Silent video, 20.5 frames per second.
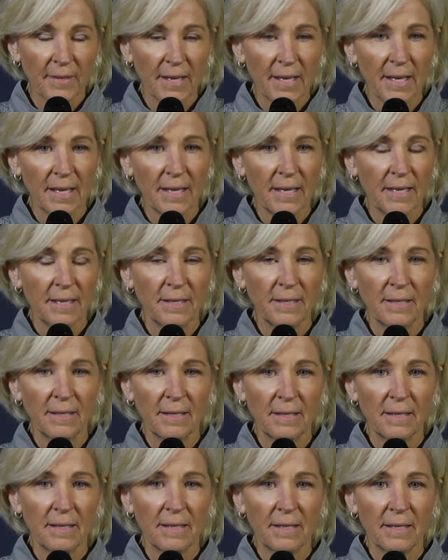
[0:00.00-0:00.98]

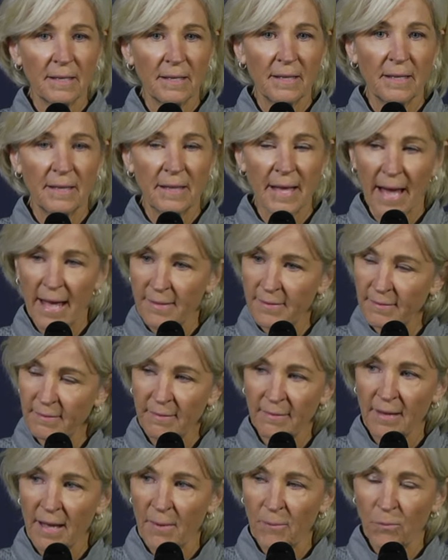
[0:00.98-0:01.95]
and
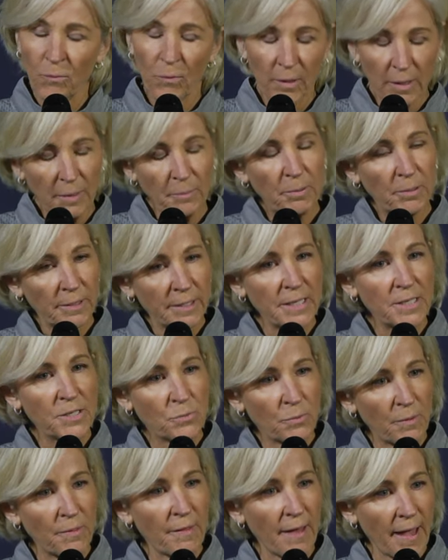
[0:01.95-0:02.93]
that's I'm really
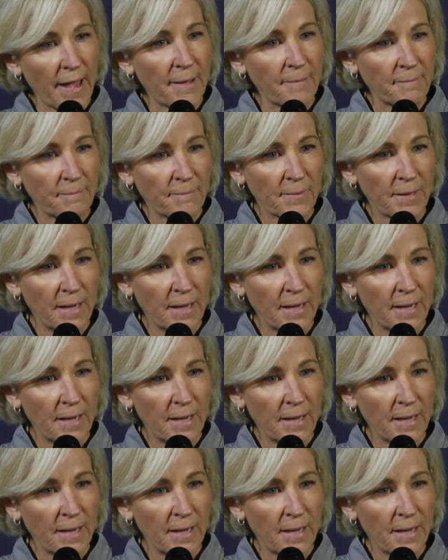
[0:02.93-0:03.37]
pleased with that.